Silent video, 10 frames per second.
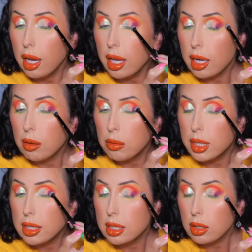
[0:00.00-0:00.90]
and I
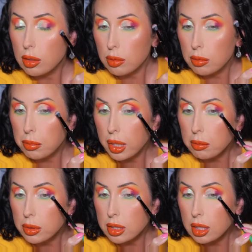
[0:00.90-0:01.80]
want to be
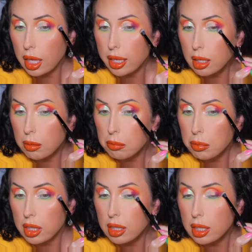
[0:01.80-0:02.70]
able to like
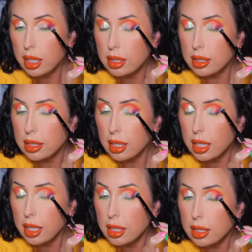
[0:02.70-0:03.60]
blend
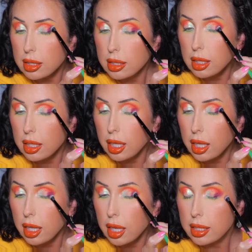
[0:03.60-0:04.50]

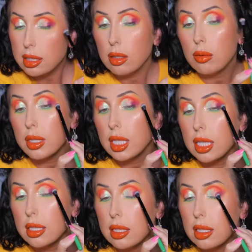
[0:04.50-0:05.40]
easily. I don't want
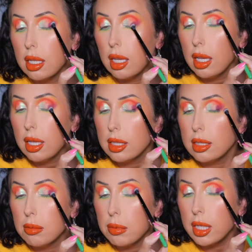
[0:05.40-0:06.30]
this
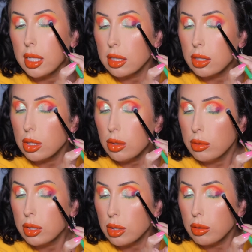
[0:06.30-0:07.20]
to be
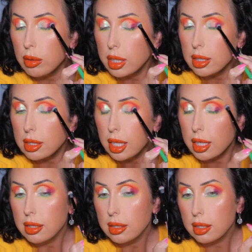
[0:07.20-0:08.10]
too
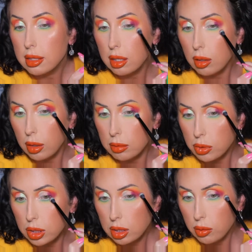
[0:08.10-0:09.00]
intense. So I'm
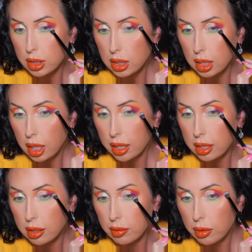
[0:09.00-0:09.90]
just going to
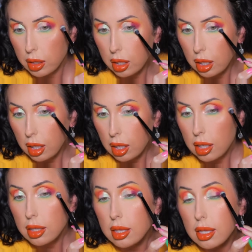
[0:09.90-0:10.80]
kind of
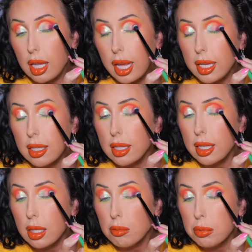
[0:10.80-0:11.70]

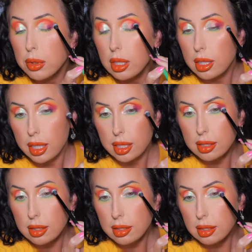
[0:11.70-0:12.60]
lightly
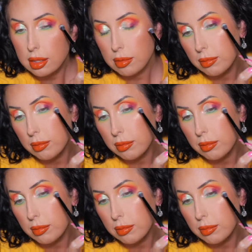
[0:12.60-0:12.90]
blend.